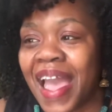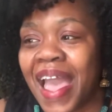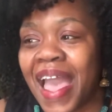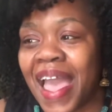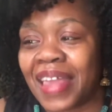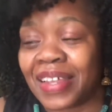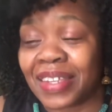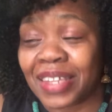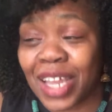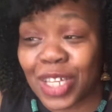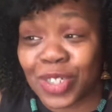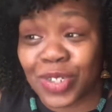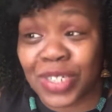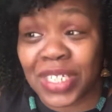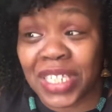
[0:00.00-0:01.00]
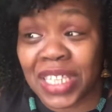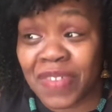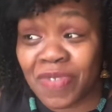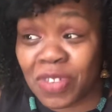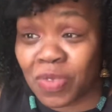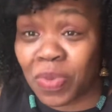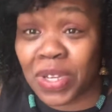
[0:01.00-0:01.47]
and Electra
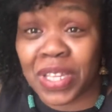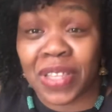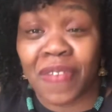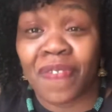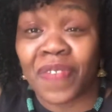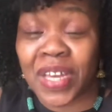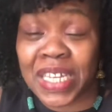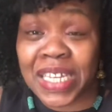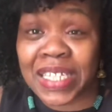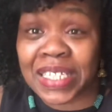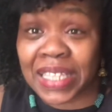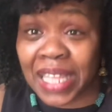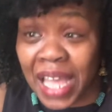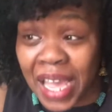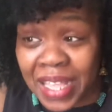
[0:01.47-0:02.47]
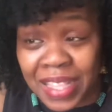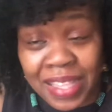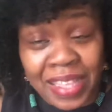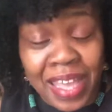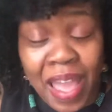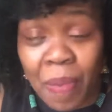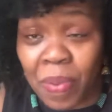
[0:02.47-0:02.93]
delivers one of the funniest lines of
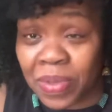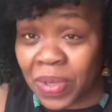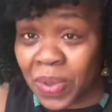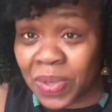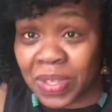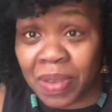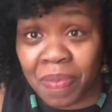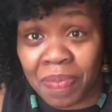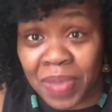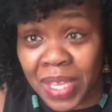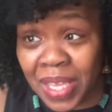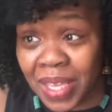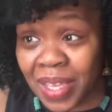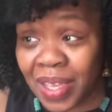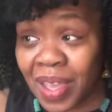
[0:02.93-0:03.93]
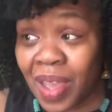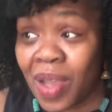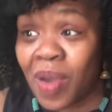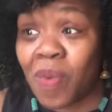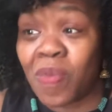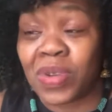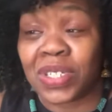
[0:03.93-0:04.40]
the episode to me,
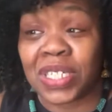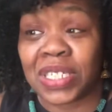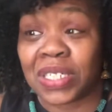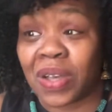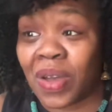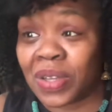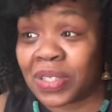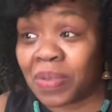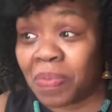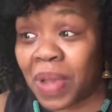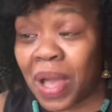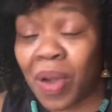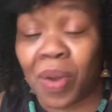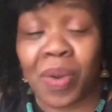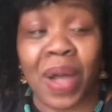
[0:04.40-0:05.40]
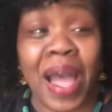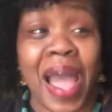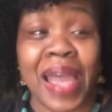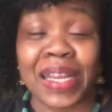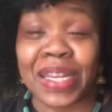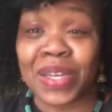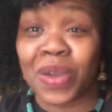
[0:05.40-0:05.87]
when she talks about, I
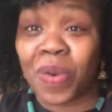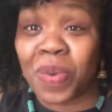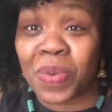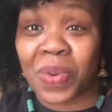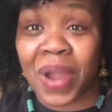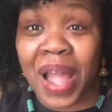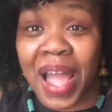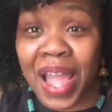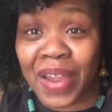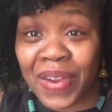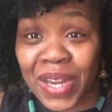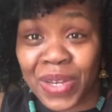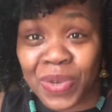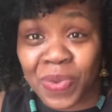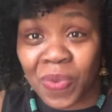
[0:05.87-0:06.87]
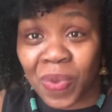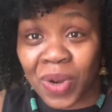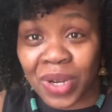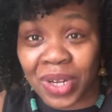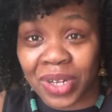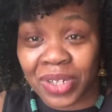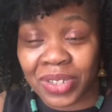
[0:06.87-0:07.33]
didn't know we were hiring new
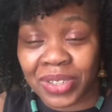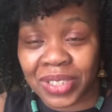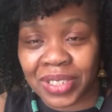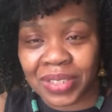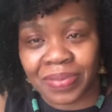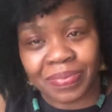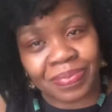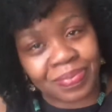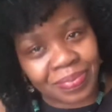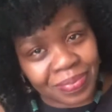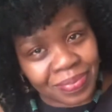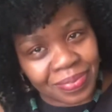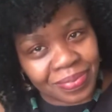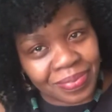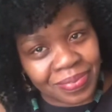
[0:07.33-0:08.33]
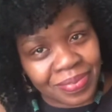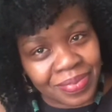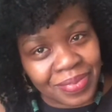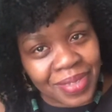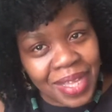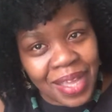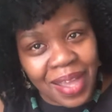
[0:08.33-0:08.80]
workers.
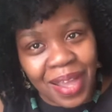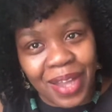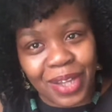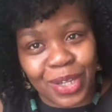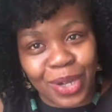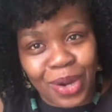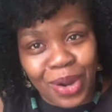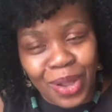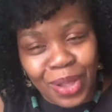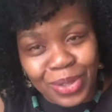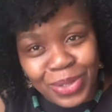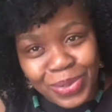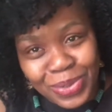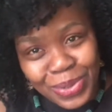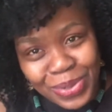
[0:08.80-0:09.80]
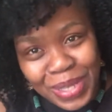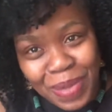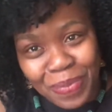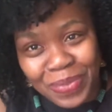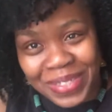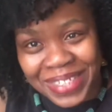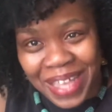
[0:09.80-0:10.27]
Girl, you knew
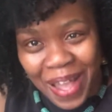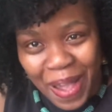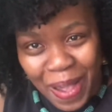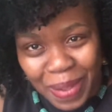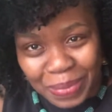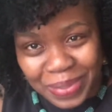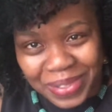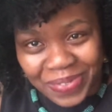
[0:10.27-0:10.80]
them was cops,